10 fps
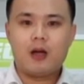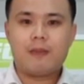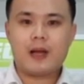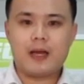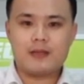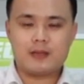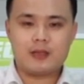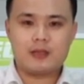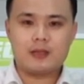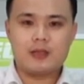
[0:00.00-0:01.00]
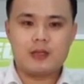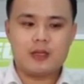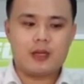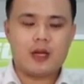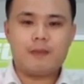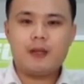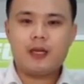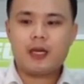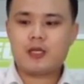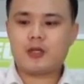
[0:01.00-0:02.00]
appliance
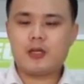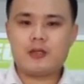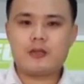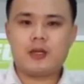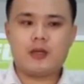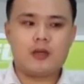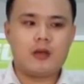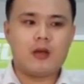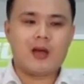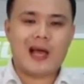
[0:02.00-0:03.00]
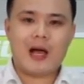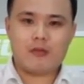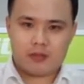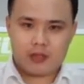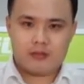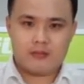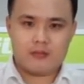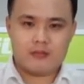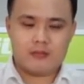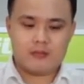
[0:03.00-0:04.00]
application in the house
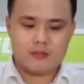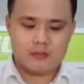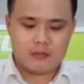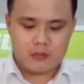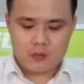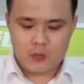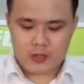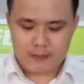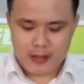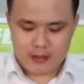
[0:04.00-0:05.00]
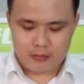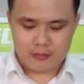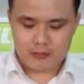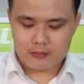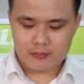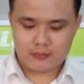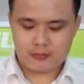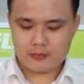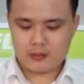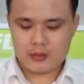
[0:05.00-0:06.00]
with panel.
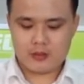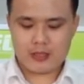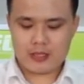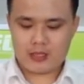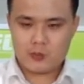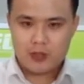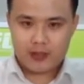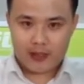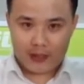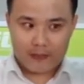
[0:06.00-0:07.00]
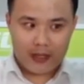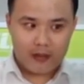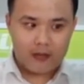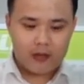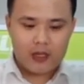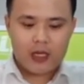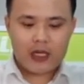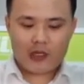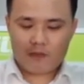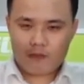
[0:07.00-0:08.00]
You can see with this panel,
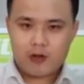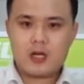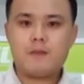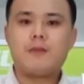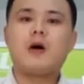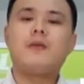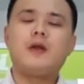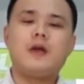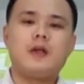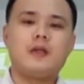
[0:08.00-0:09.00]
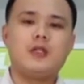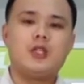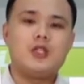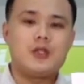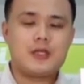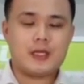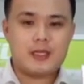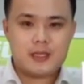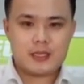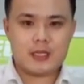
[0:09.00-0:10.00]
it is very popular, used
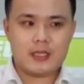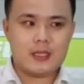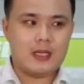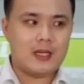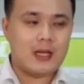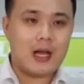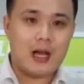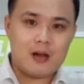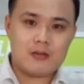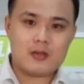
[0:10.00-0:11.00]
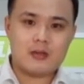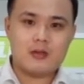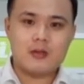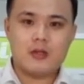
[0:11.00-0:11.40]
in the house